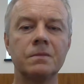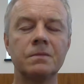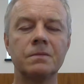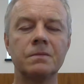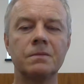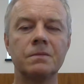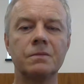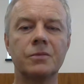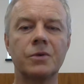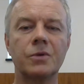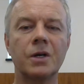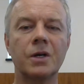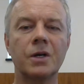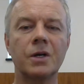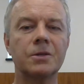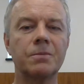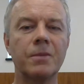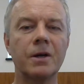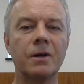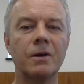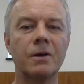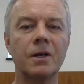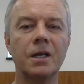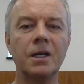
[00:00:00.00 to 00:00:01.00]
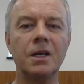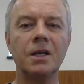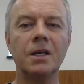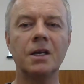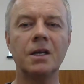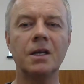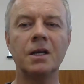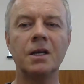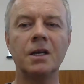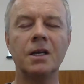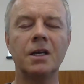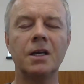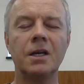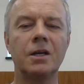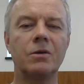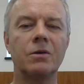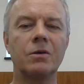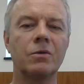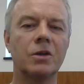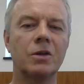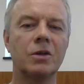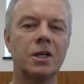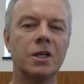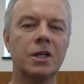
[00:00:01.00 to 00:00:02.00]
prosperity in
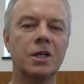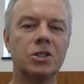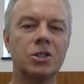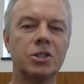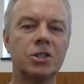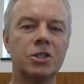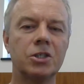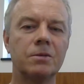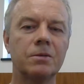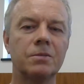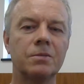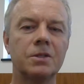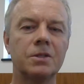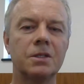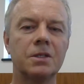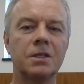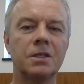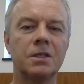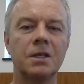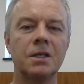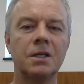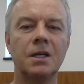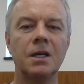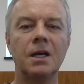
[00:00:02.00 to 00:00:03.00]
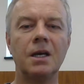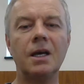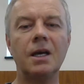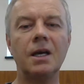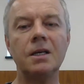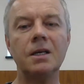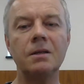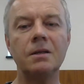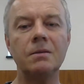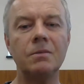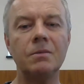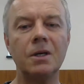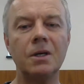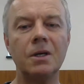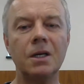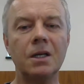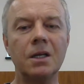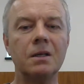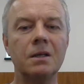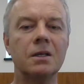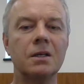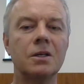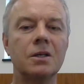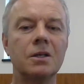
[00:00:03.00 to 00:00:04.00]
relationships and in money,
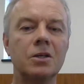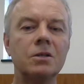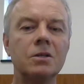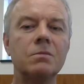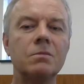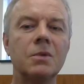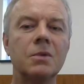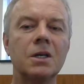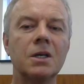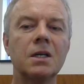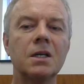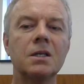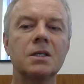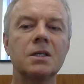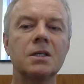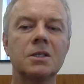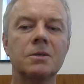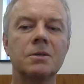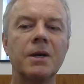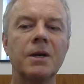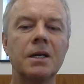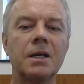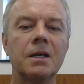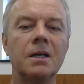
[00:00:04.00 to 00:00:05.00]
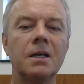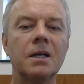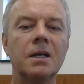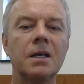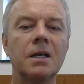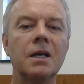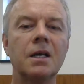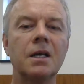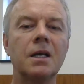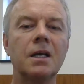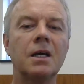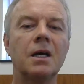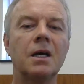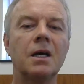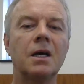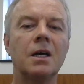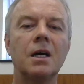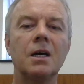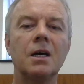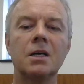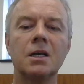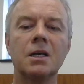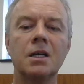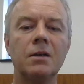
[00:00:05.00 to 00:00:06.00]
good money to spend.
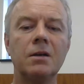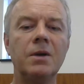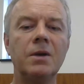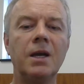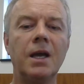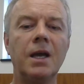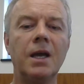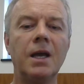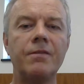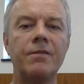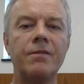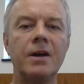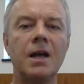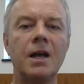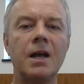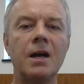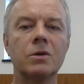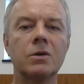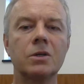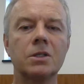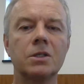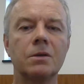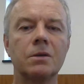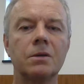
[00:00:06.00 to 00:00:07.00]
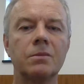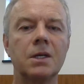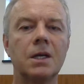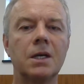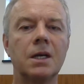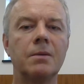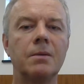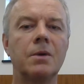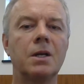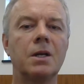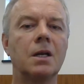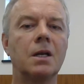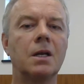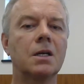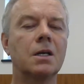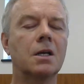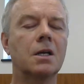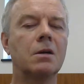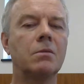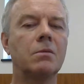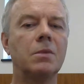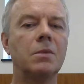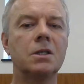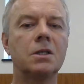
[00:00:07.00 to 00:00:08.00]
Give me half an hour sometime. I'd like to come
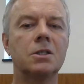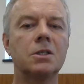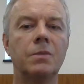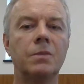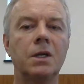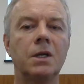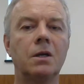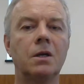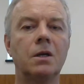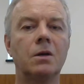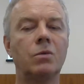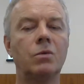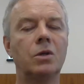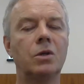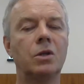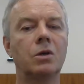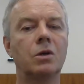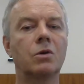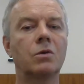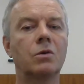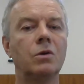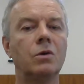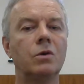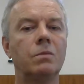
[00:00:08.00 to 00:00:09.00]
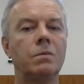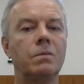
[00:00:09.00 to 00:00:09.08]
in and speak with your group,